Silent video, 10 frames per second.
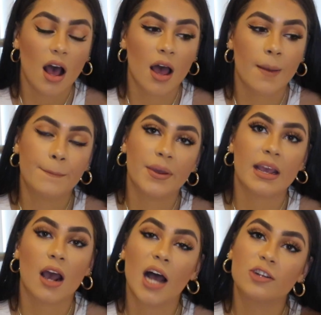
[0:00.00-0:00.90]
But
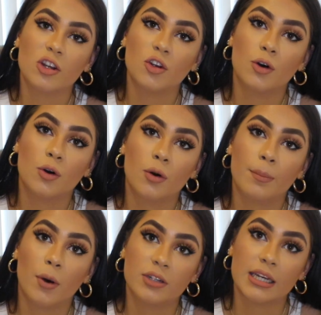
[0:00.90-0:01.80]
they hydrate
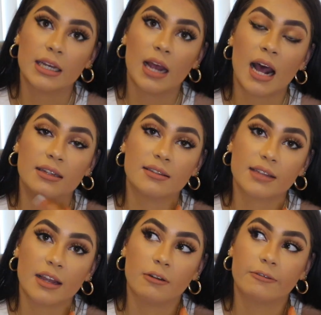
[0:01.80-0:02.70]
your body and
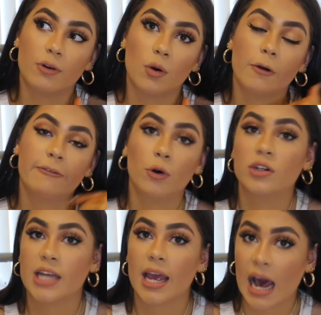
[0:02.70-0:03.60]
skin for
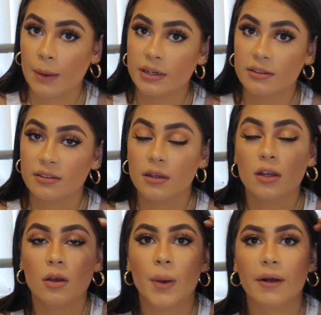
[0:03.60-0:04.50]
48 hours,
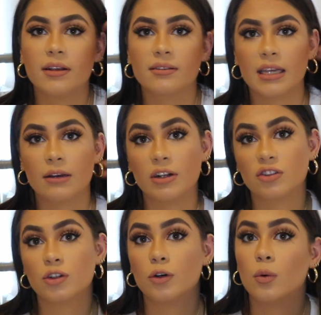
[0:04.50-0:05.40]
whereas the
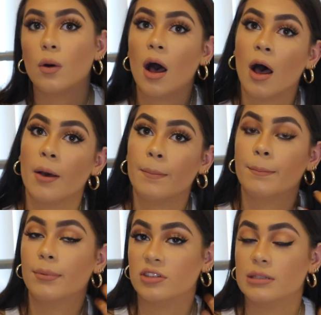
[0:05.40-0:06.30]
original
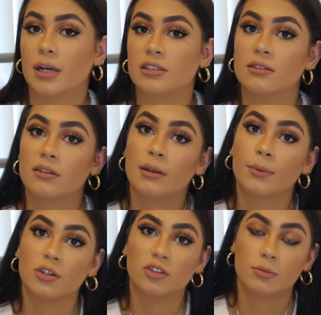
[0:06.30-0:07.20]
body butters that the
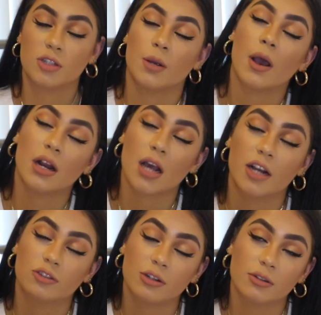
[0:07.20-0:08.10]
Body Shop do only
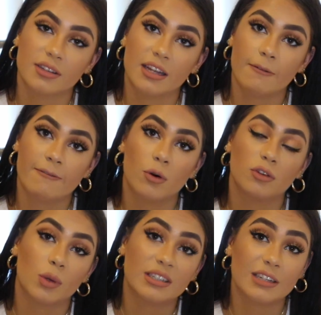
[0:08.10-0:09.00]
hydrate your skin for
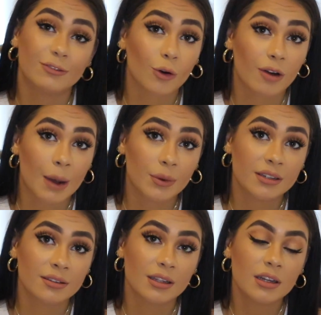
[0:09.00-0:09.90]
24
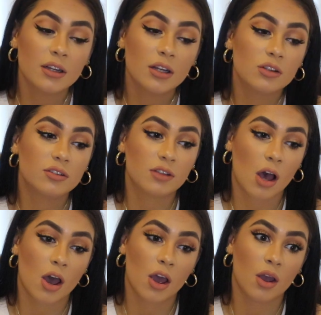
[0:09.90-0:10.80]
hours.
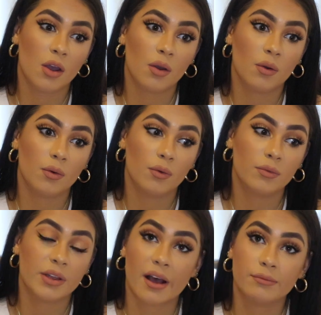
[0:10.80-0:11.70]

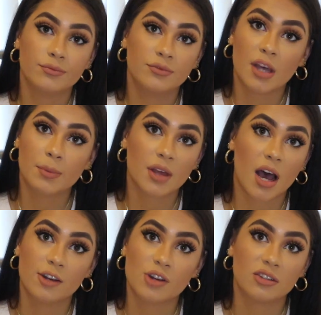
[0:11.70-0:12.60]
So yeah, double the
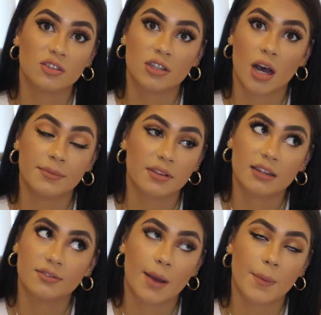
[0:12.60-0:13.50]
hydration time, so
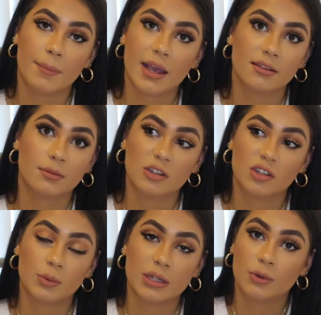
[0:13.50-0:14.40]
that's fine with me,
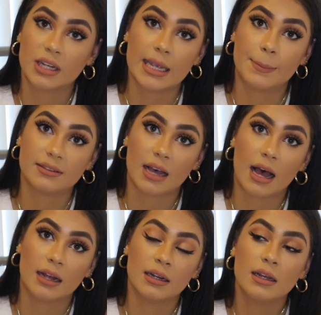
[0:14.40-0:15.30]
especially when you want to keep a
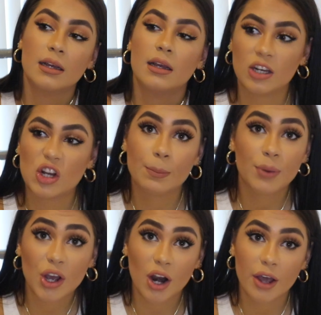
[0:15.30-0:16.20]
tan. And you can
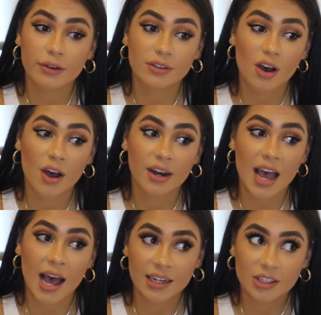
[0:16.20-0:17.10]
put clothes on
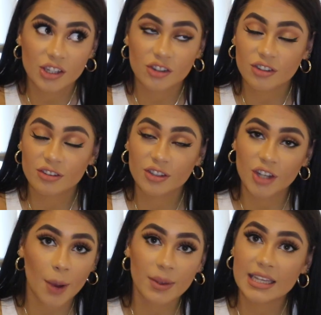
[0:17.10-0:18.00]
and you can just
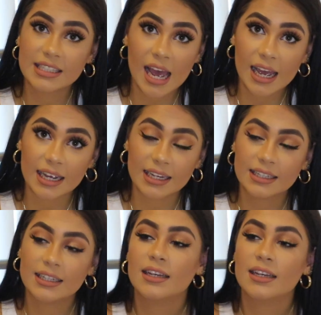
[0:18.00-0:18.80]
go with your day.